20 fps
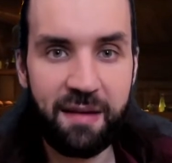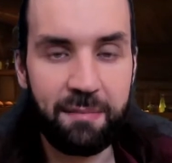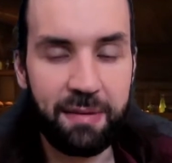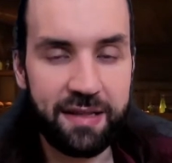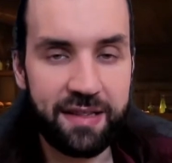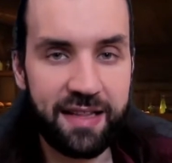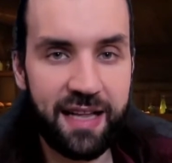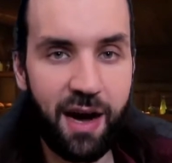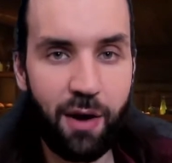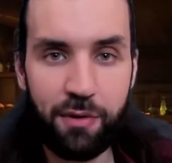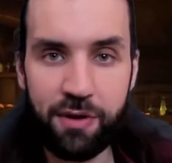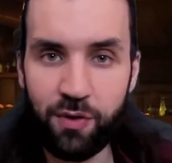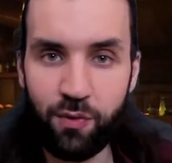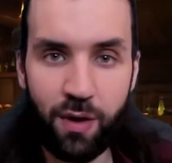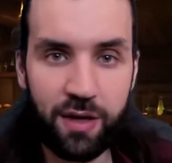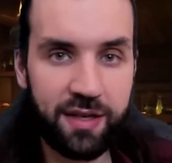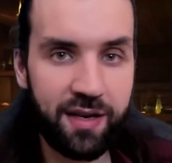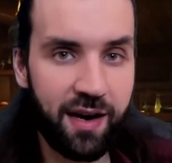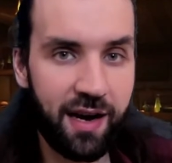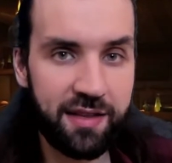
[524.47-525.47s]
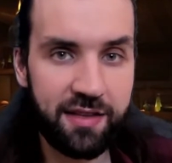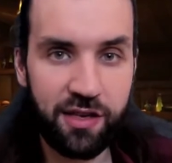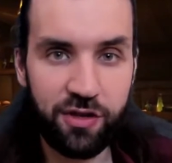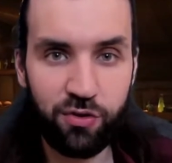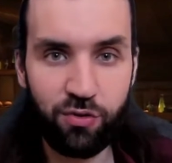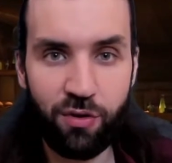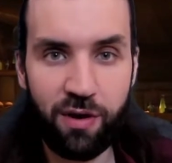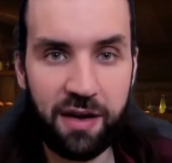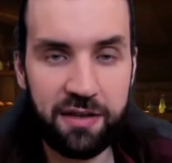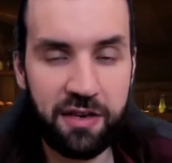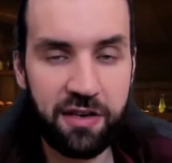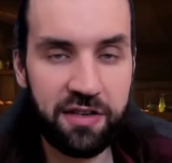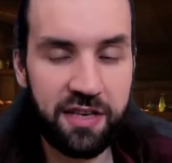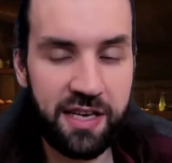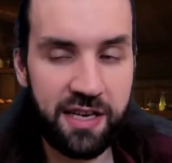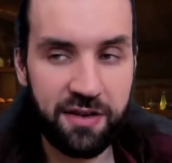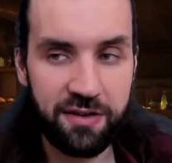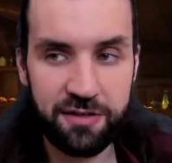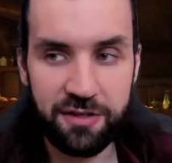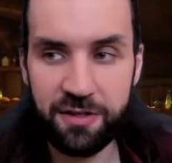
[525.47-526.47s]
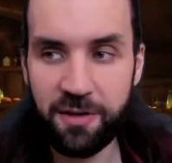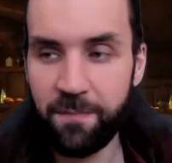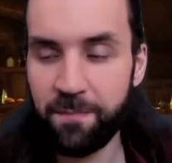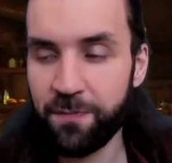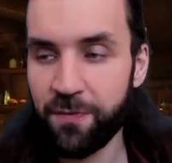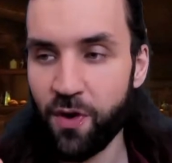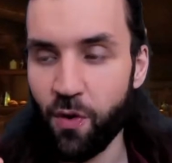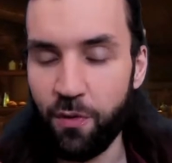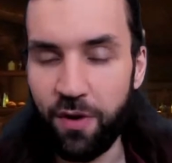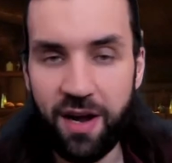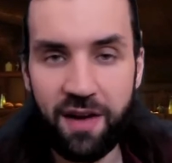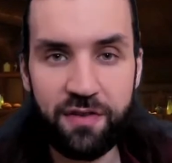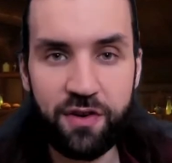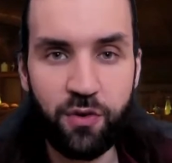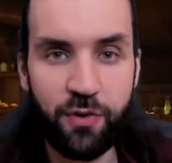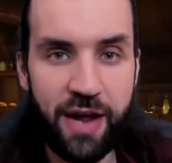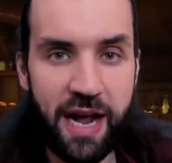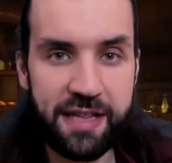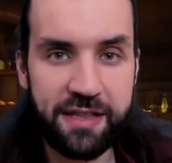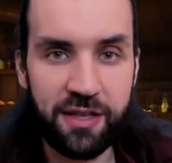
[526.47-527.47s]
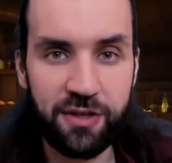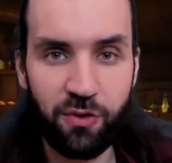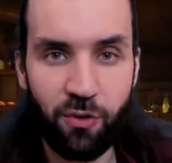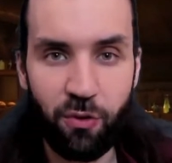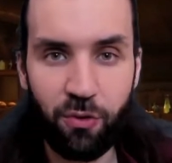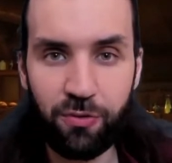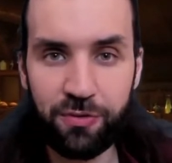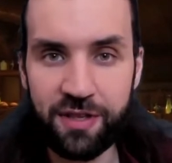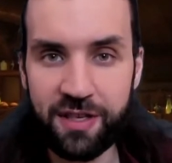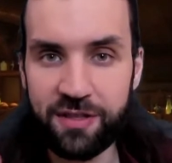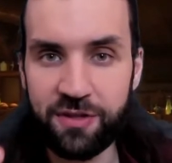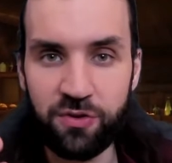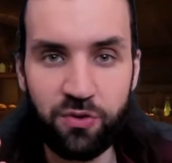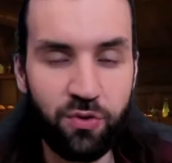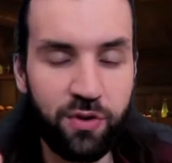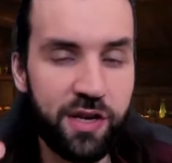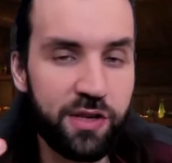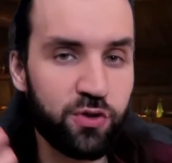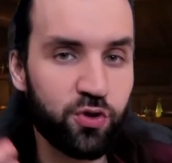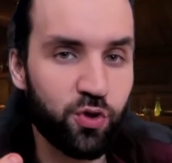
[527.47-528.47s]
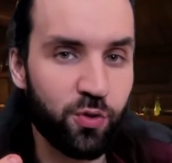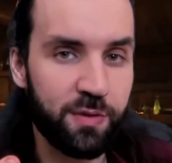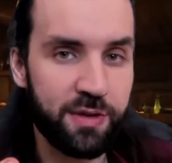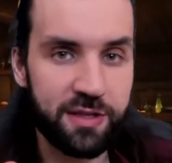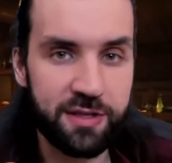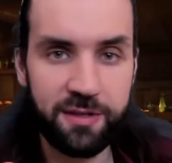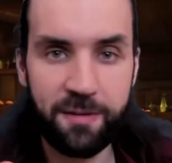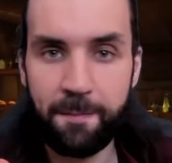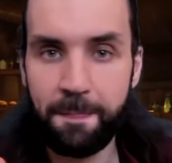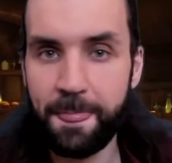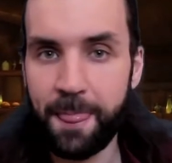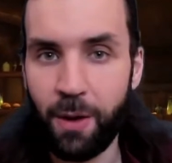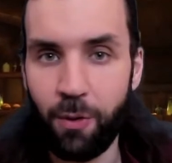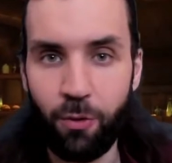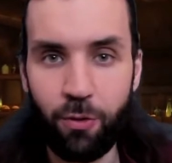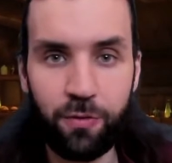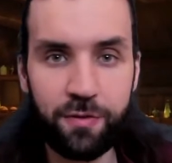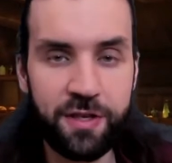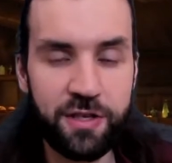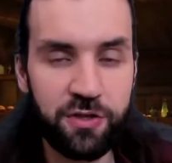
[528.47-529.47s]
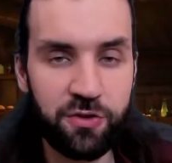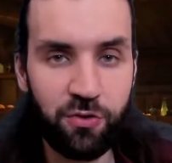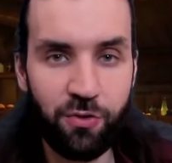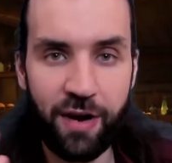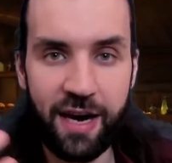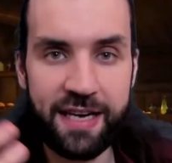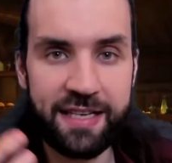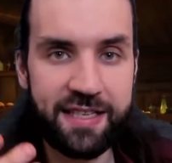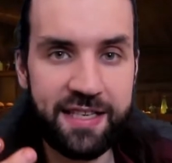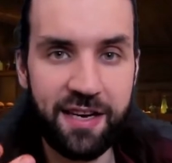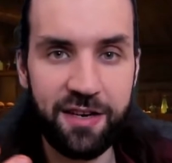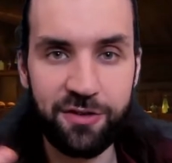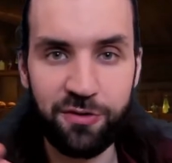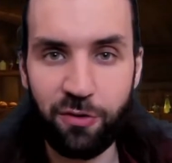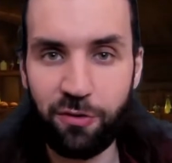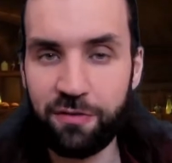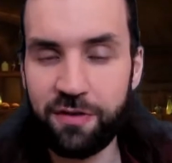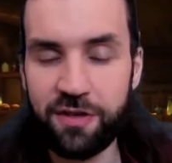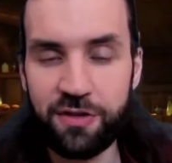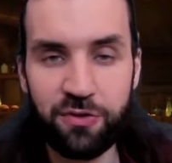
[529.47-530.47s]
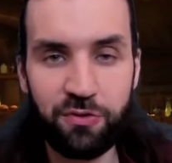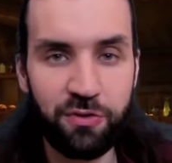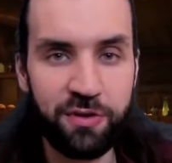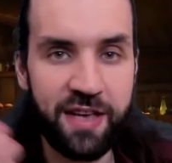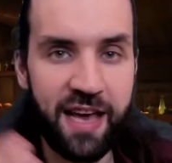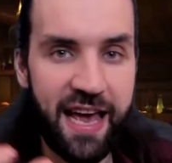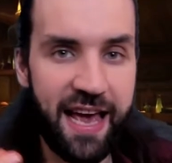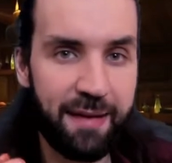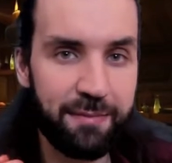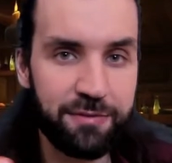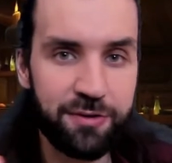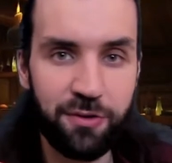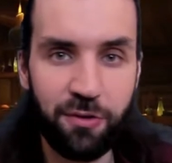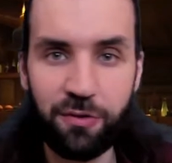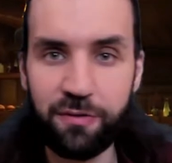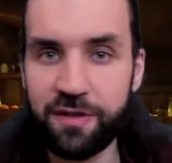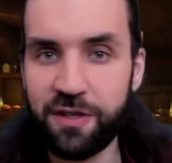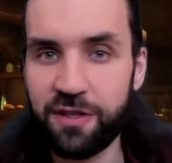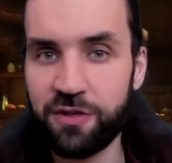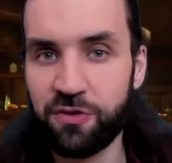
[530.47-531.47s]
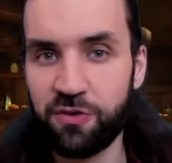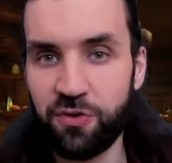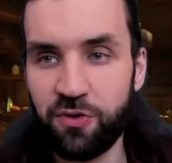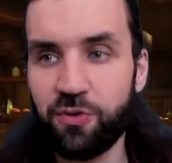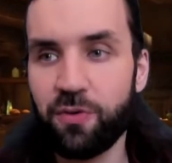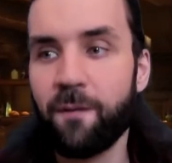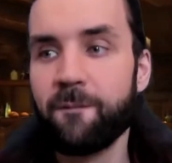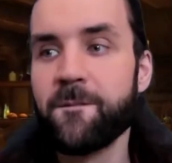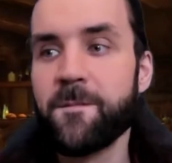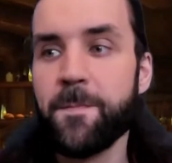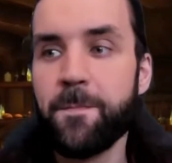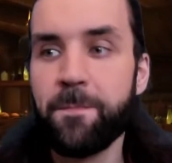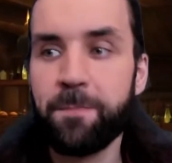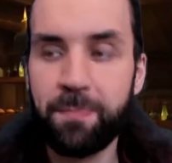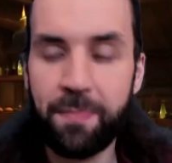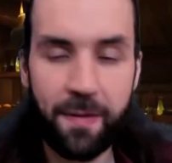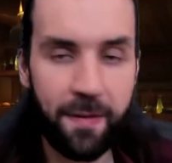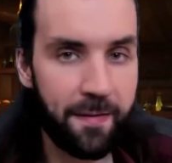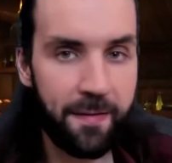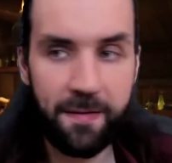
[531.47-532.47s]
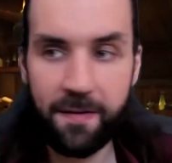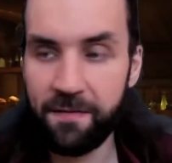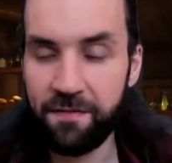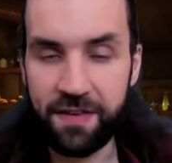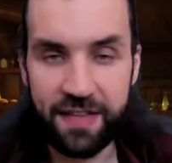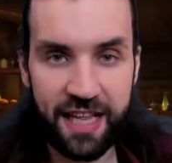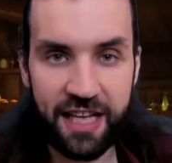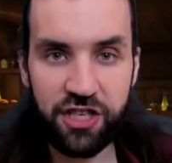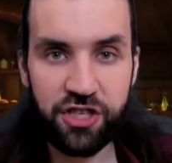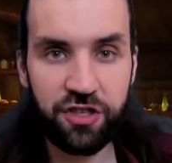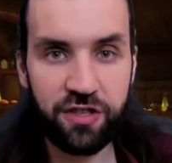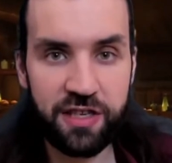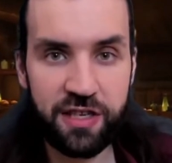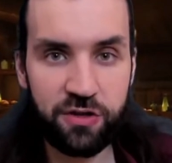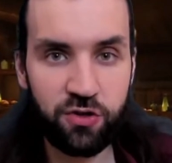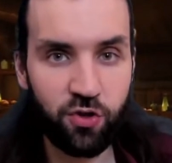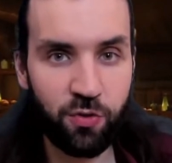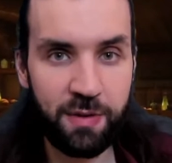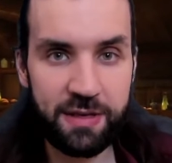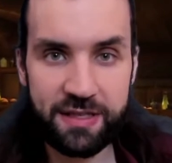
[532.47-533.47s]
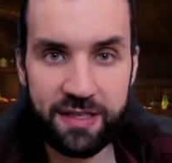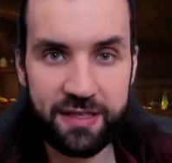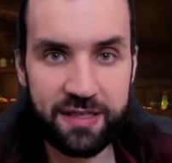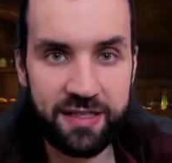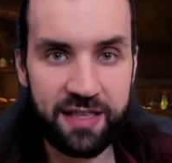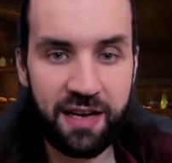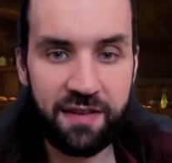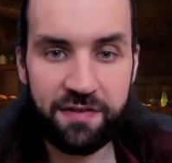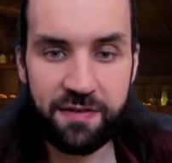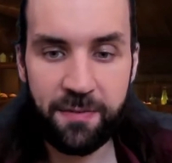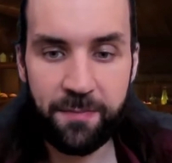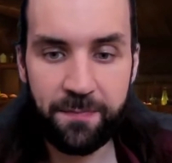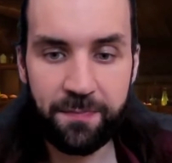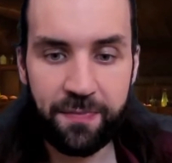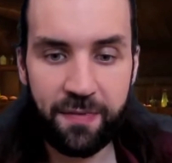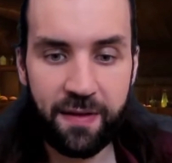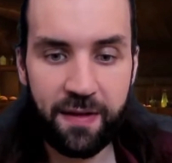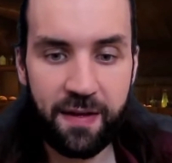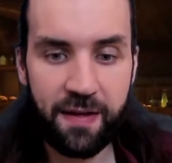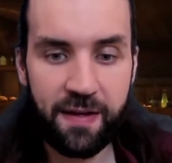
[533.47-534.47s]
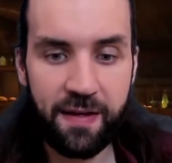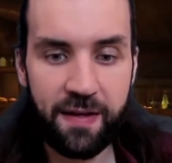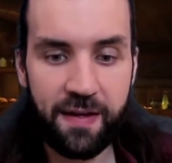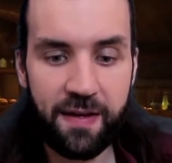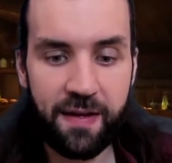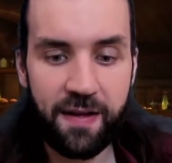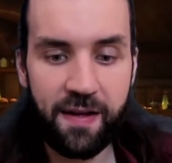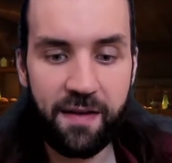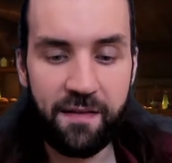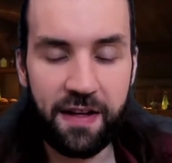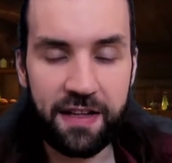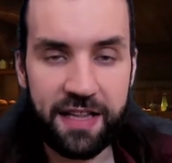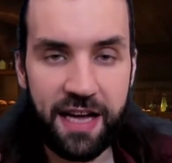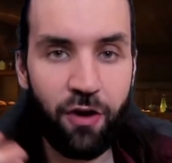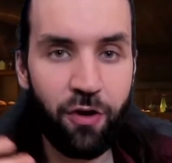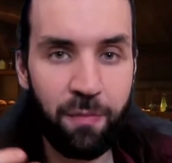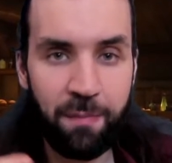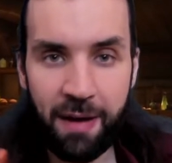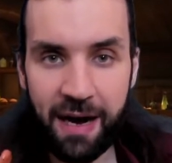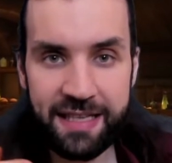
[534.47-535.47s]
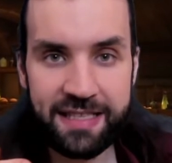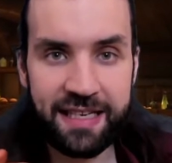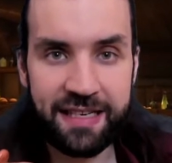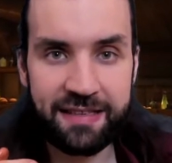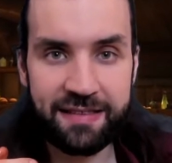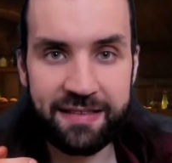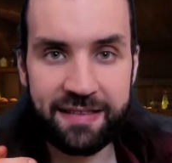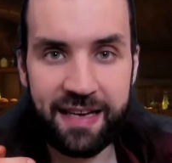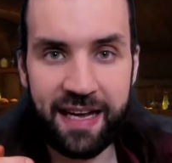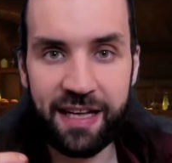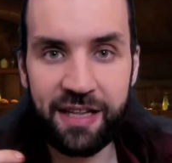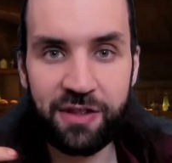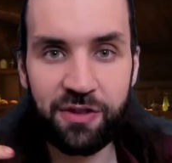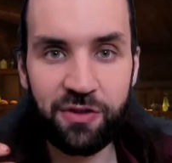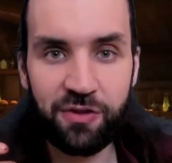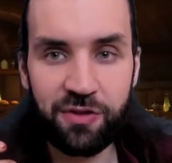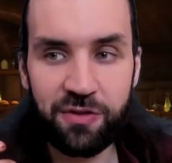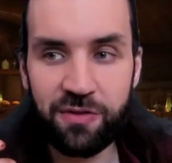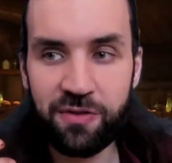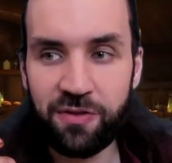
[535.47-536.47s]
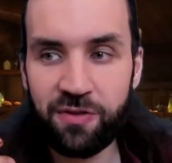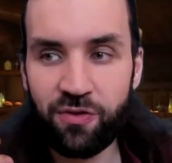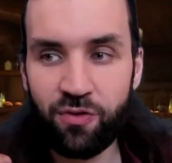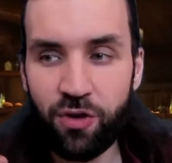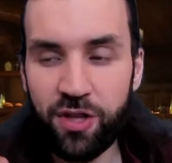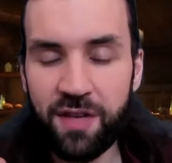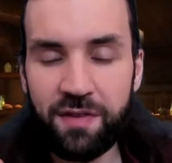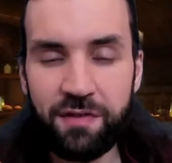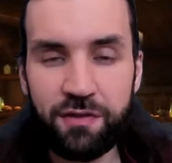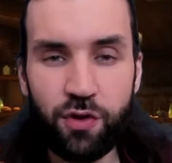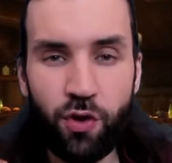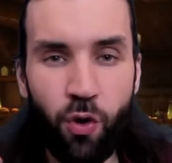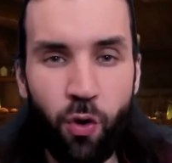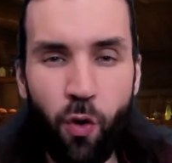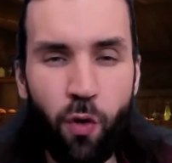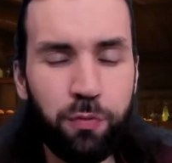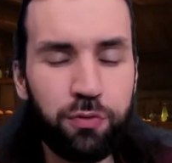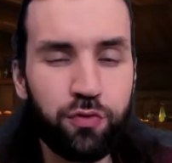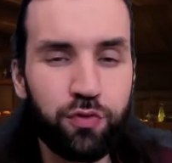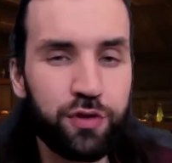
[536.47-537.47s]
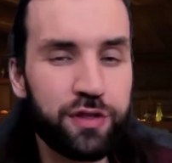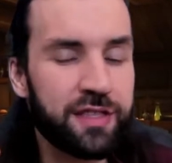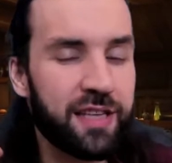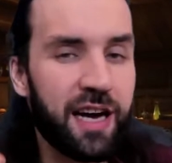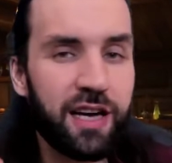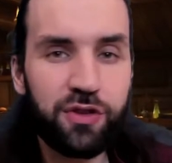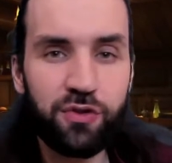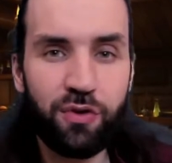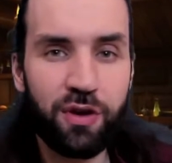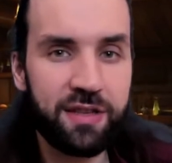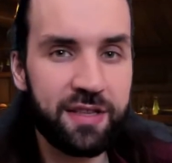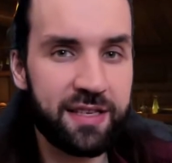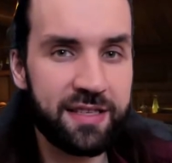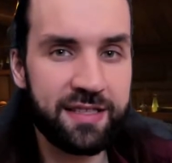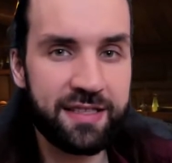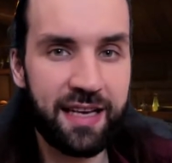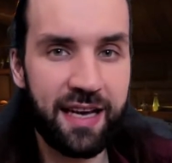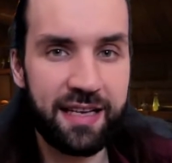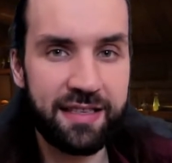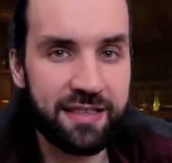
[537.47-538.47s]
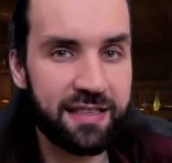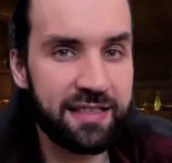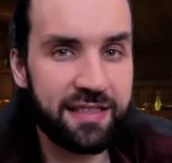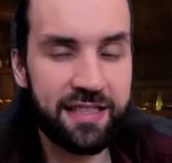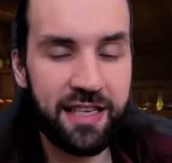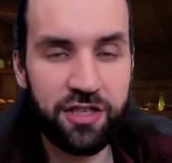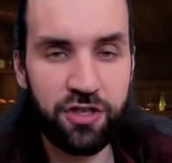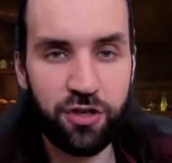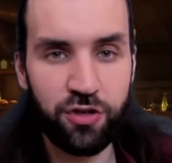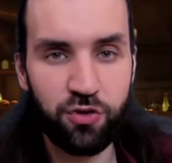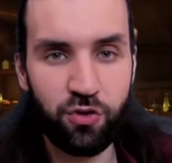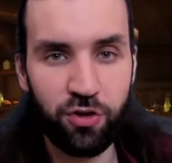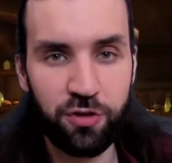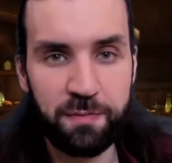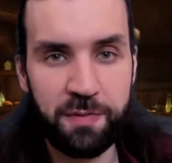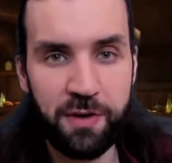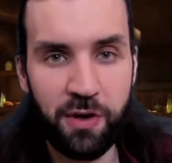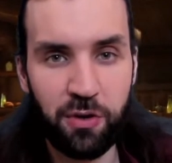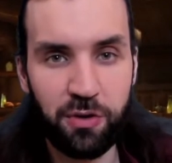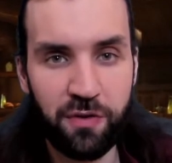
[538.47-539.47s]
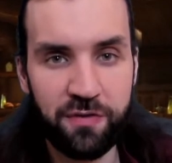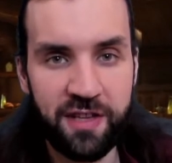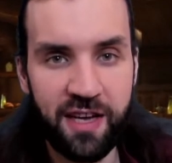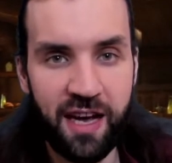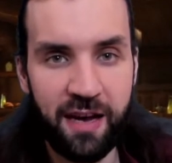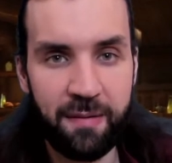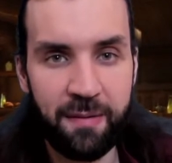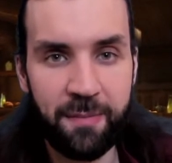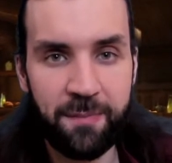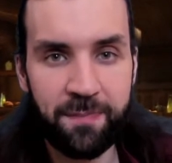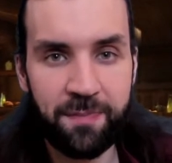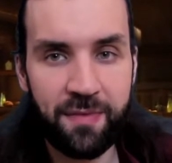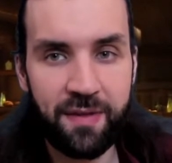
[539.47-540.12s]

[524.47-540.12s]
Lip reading: but now in 100, 200 years, we have created all these new instruments, all these new ideas, all these new games, all these new financial instruments and stuff, that our body can not even hope to start to understand in such a short period of time.